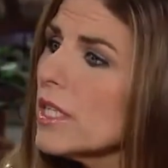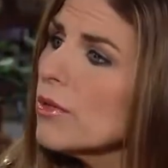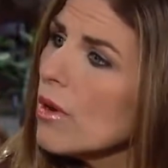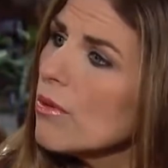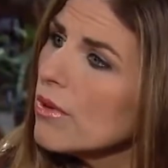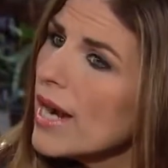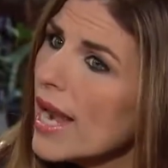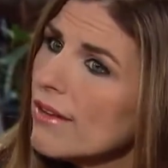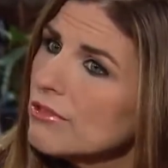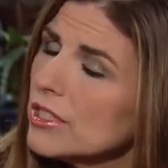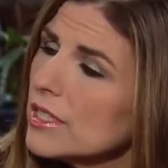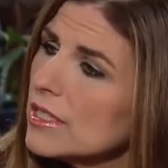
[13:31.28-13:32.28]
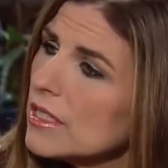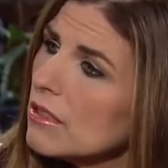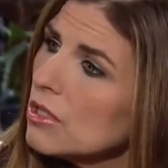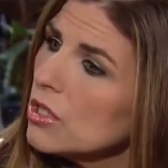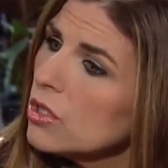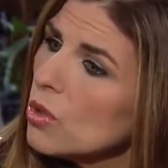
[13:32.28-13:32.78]
really what we're after is the
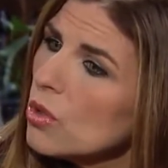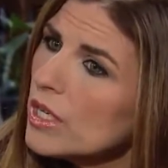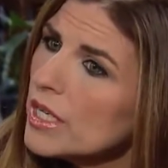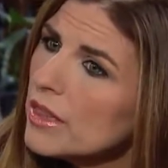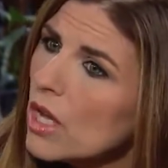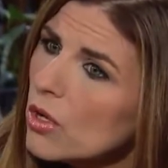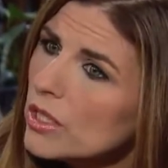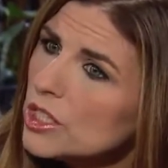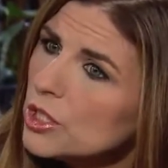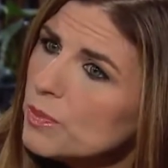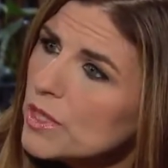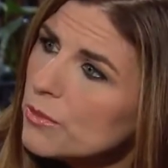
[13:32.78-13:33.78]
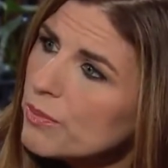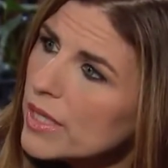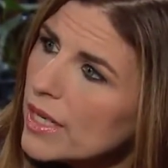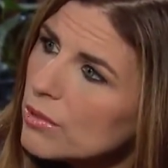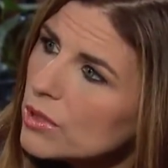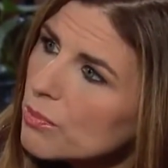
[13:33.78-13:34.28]
Lord and the Holy Spirit being
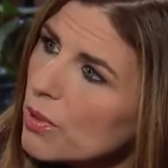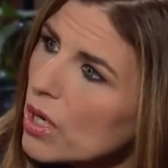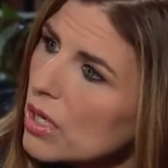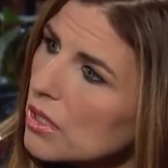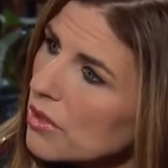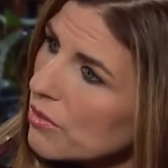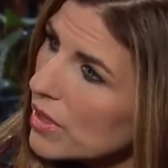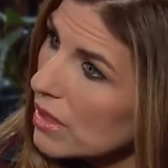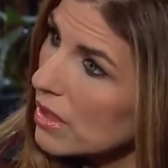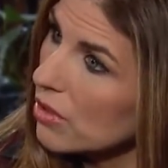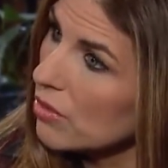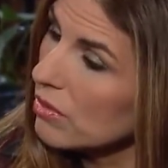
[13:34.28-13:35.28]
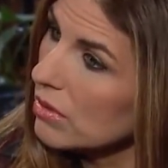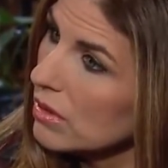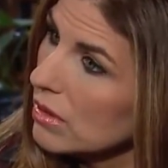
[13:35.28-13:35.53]
able to partner with you.